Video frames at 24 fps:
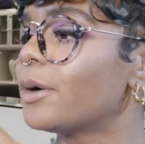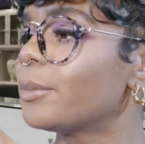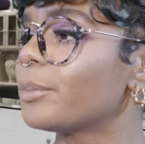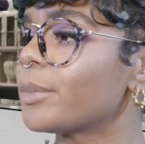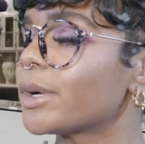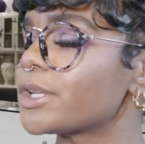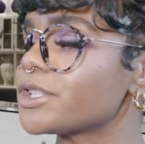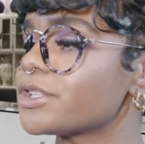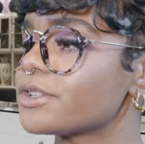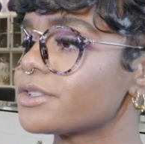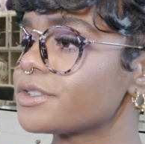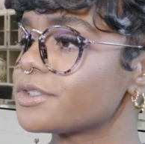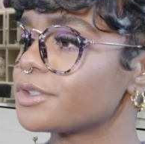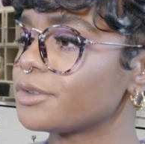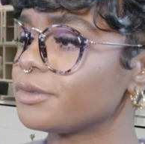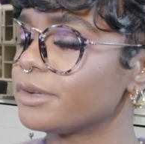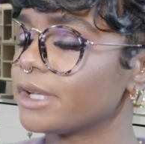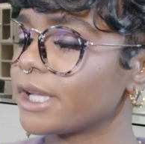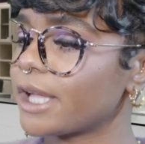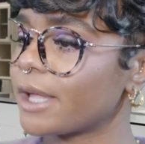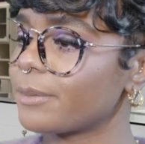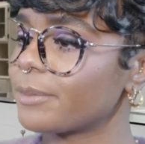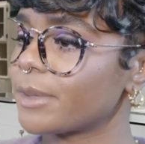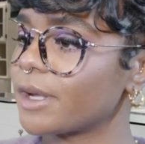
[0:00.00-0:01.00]
But just to
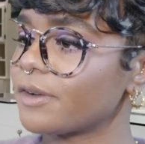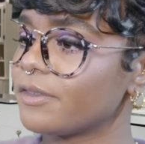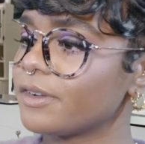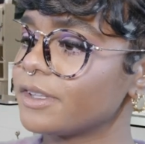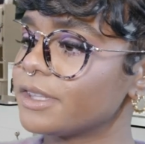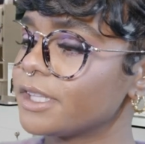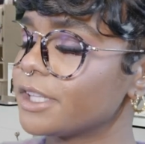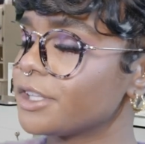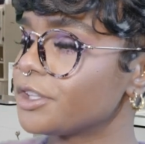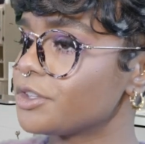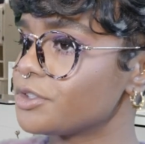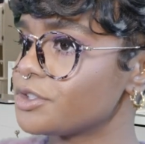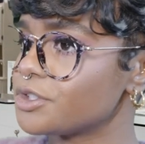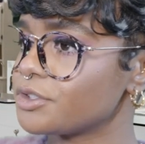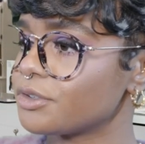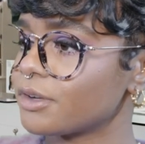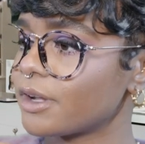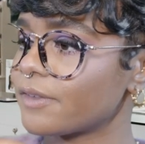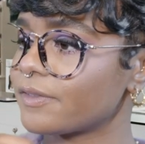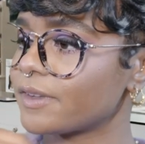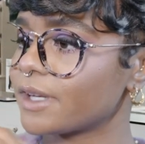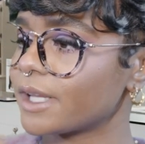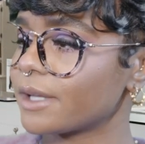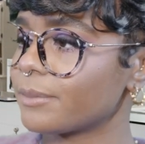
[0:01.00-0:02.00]
recap everything, you do
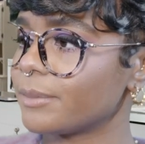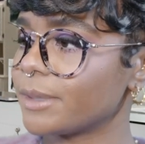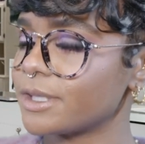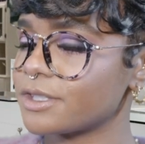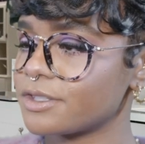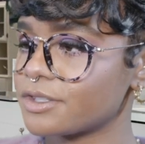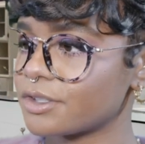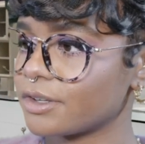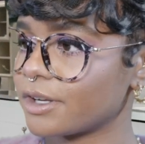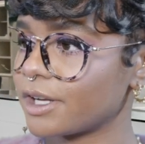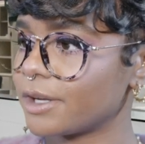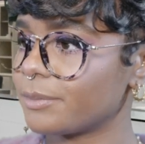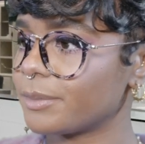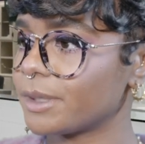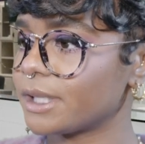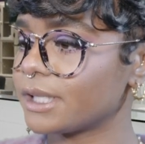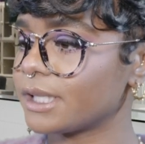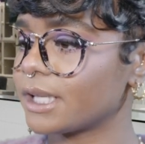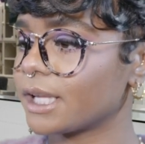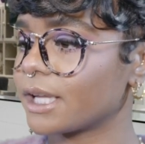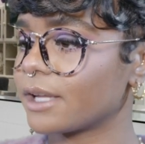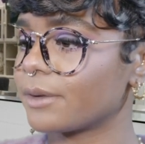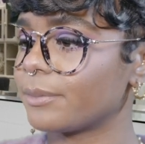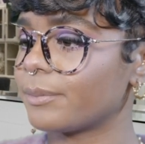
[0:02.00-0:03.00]
have like Instagram,
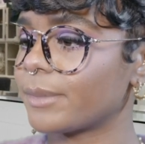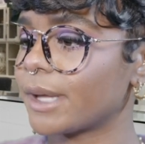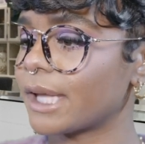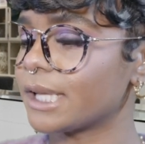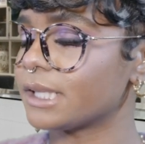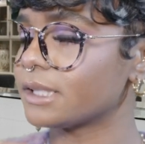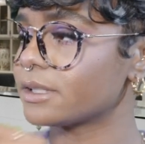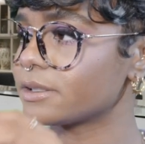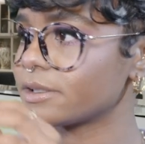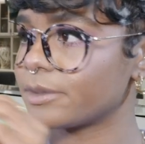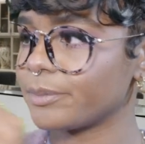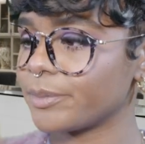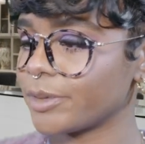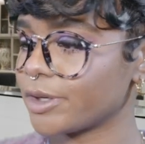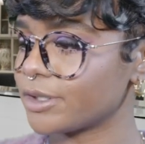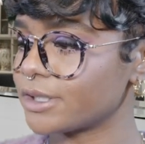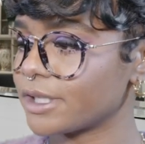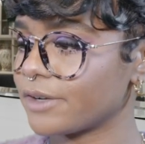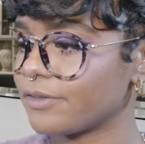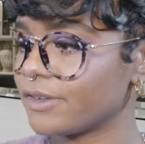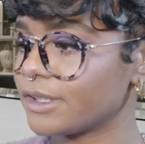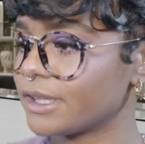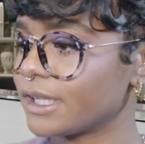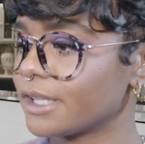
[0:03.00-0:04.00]
like my number and
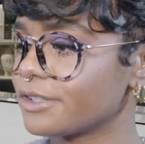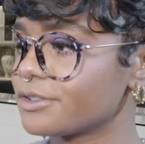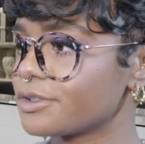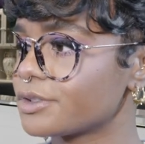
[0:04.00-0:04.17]
everything.